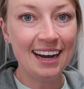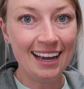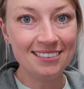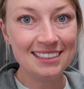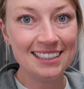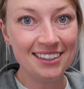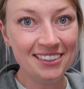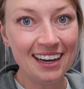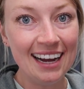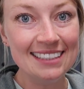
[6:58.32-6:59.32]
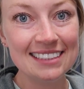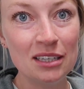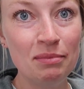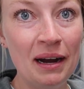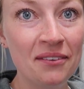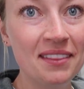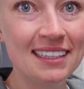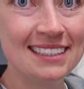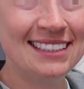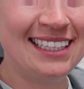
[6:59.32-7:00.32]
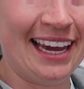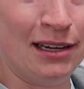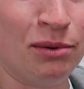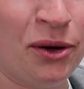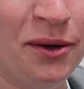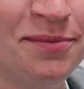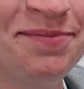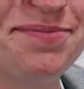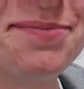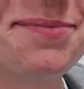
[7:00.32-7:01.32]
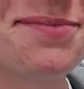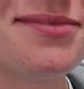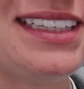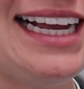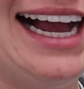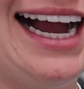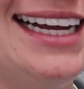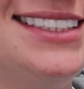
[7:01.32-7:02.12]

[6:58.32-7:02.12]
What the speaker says: I have to tell you guys about this table. I